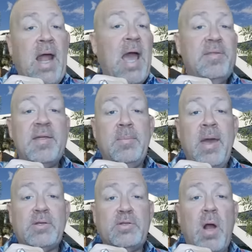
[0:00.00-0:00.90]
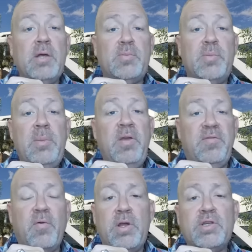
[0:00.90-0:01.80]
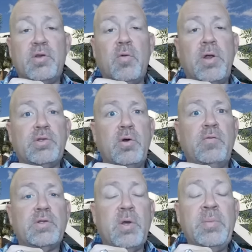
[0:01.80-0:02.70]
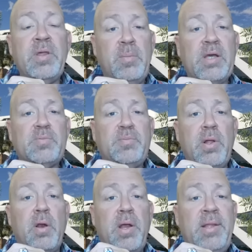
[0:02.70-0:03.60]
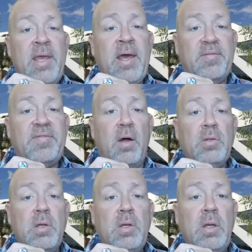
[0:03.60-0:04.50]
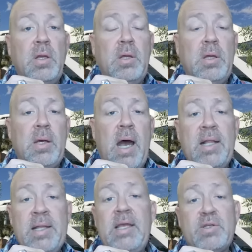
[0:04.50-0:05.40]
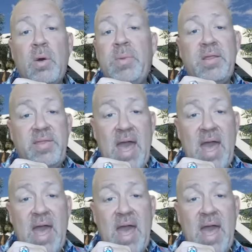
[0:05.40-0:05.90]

And I think Maxx Crosby, before his career is over, is going to be the best player in the NFL. I think he's going to